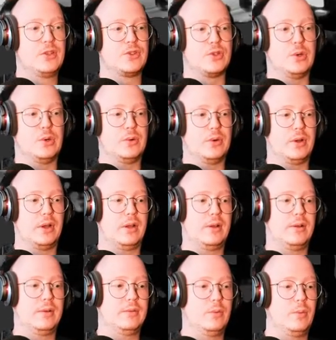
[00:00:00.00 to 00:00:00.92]
So
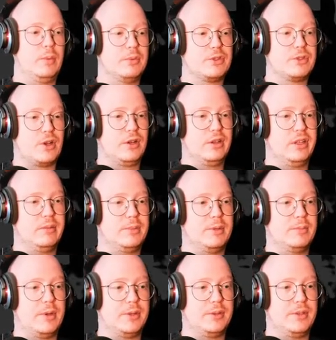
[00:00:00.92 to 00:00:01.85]
uh, we've been talking a little
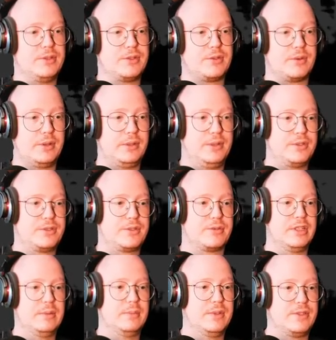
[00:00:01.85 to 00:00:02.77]
bit about this throughout the
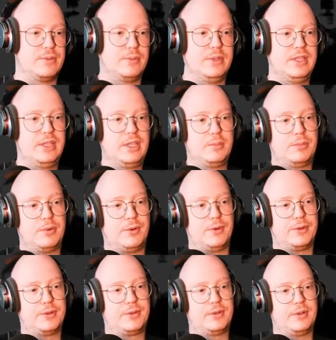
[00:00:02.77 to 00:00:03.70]
stream this week,
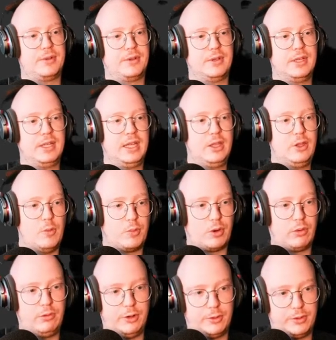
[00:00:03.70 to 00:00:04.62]
but uh, you
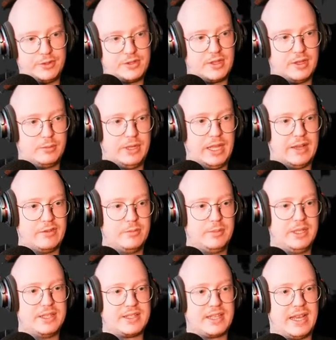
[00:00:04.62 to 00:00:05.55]
probably noticed that we haven't
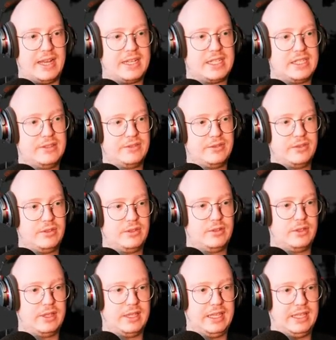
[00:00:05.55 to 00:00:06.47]
been as active
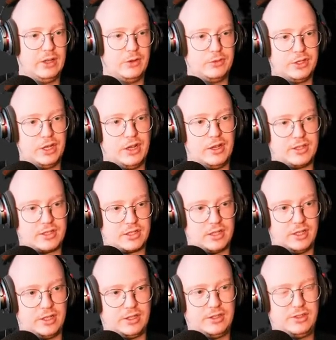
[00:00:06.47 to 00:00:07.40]
over the last
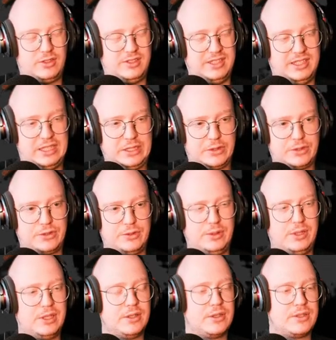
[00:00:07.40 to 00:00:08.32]
like year, two
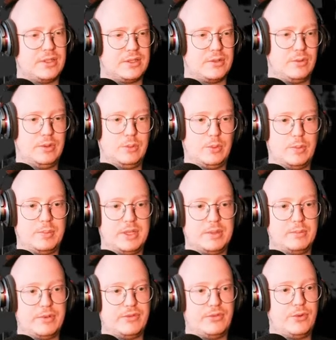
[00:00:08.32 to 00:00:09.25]
years as we, we've
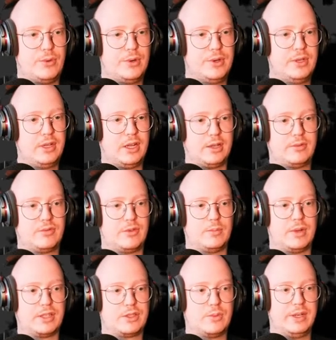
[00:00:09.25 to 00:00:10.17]
been before, like
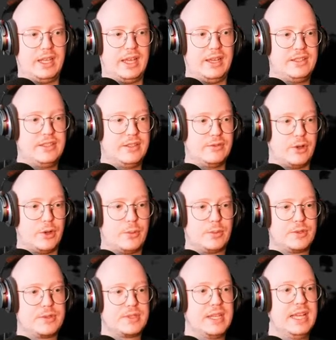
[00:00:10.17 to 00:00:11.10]
from like 2018
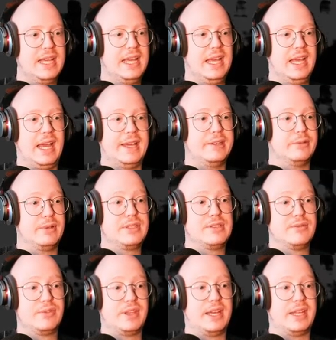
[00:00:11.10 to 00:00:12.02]
onwards. And the
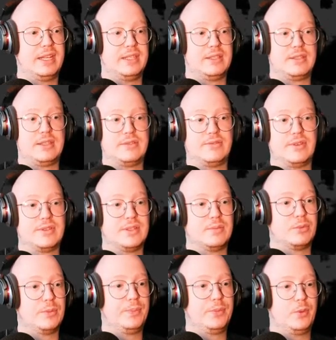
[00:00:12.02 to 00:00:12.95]
reason for that is is very
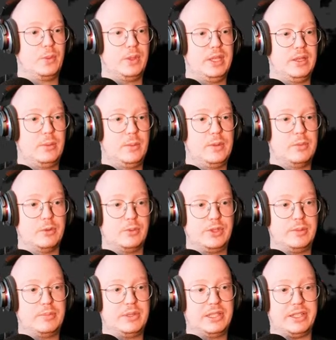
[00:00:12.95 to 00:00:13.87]
simple. We we've been
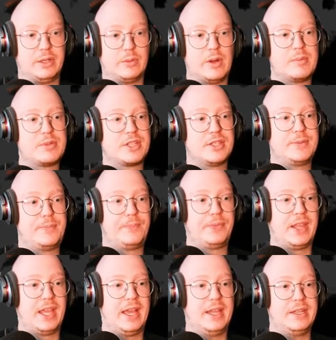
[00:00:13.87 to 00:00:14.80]
rebuilding the website
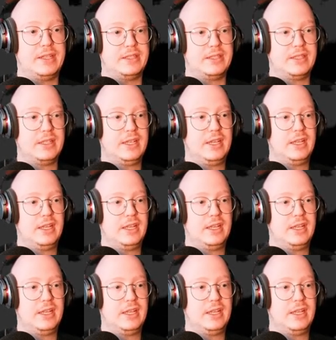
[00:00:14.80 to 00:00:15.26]
and